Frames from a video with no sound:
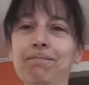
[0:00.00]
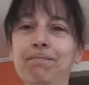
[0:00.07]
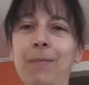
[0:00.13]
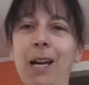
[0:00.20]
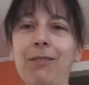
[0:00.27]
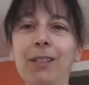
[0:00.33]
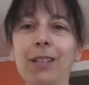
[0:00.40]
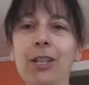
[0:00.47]

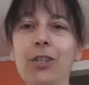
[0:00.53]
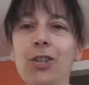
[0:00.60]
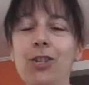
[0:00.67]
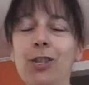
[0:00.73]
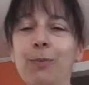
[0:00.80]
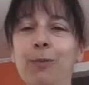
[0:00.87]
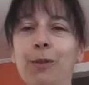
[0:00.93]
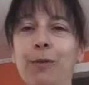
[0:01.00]
my
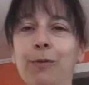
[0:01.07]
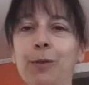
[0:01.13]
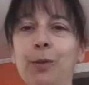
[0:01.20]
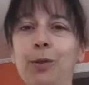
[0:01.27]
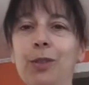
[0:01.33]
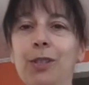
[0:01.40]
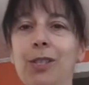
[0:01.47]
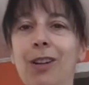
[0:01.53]
relationship with
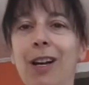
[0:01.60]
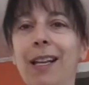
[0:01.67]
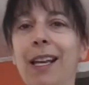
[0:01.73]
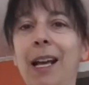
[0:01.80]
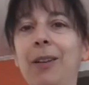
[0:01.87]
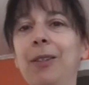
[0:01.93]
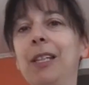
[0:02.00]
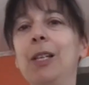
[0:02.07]
food is not a
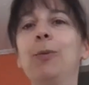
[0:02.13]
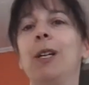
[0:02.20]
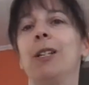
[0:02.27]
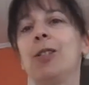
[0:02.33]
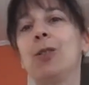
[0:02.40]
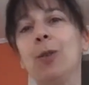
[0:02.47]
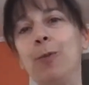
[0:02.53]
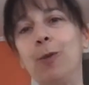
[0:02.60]
healthy one,
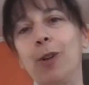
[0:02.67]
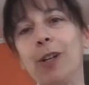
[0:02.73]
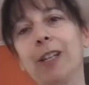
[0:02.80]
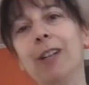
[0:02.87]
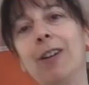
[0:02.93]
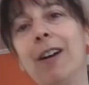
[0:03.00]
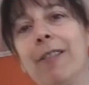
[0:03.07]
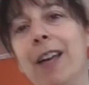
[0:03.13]
so I'm
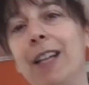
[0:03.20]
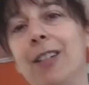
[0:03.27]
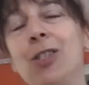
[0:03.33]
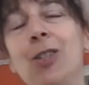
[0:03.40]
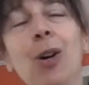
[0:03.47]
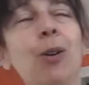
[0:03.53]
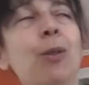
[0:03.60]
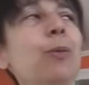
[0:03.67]
working on that.
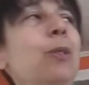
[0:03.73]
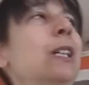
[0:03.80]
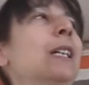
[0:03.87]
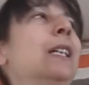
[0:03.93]
So